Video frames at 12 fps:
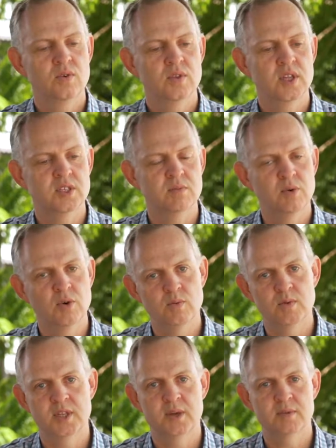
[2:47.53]
that's
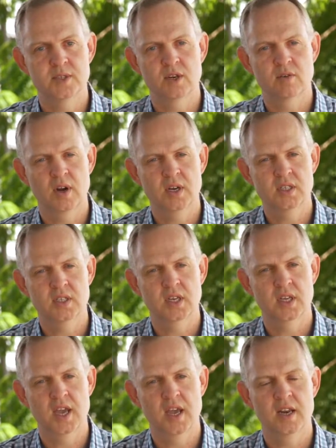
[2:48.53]
important with debits and credits in
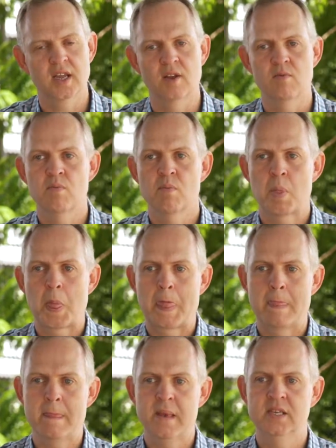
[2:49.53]
accounting
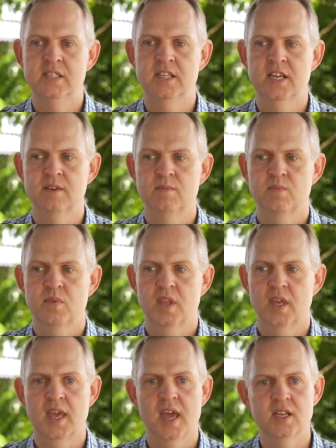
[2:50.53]
is that
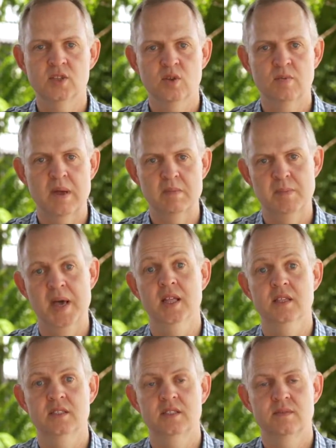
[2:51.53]
accounting is all about
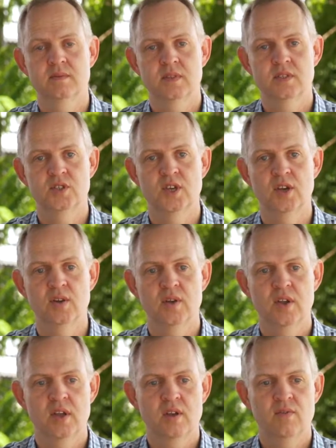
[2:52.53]
balance. So
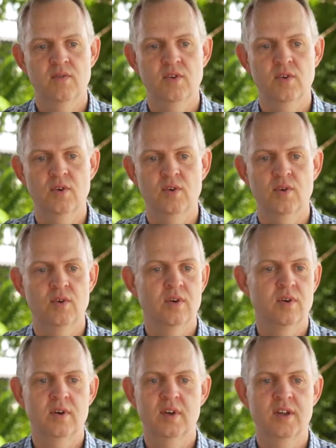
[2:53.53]

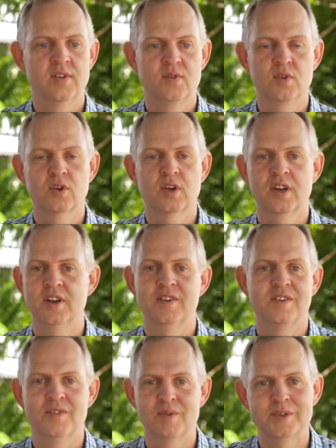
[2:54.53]
if you look at it
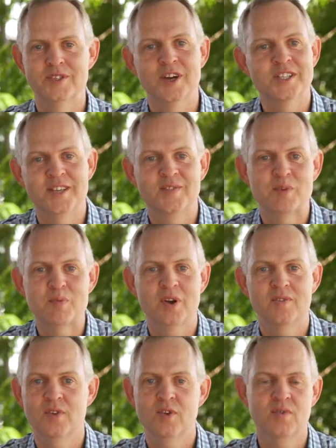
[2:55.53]
from a scientific
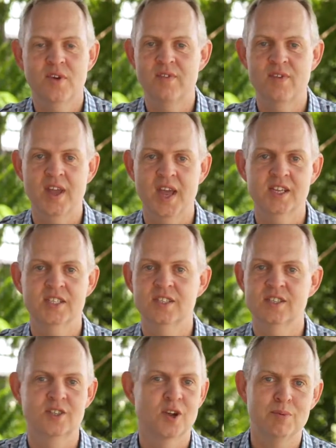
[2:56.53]
point of view, for every action
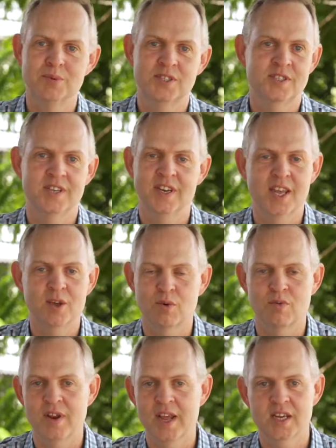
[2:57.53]
there's an opposite and
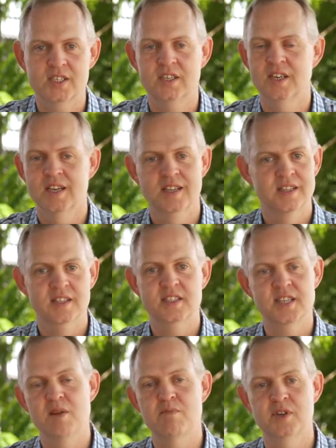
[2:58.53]
equal reaction. The
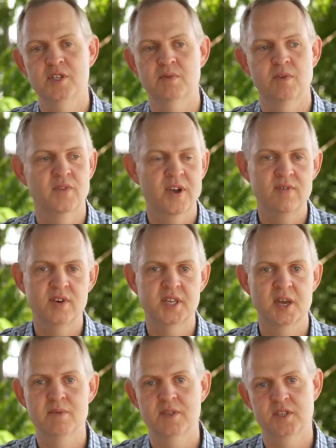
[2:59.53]
same principle, for every
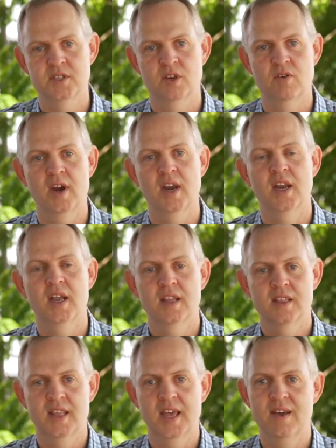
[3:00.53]
debit there's a credit.
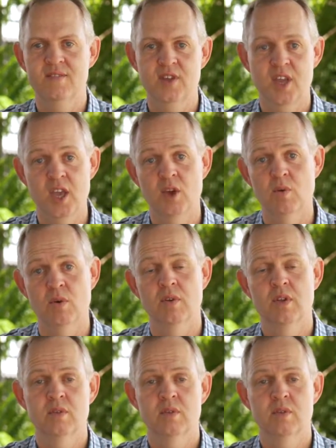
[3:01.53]
They have to equal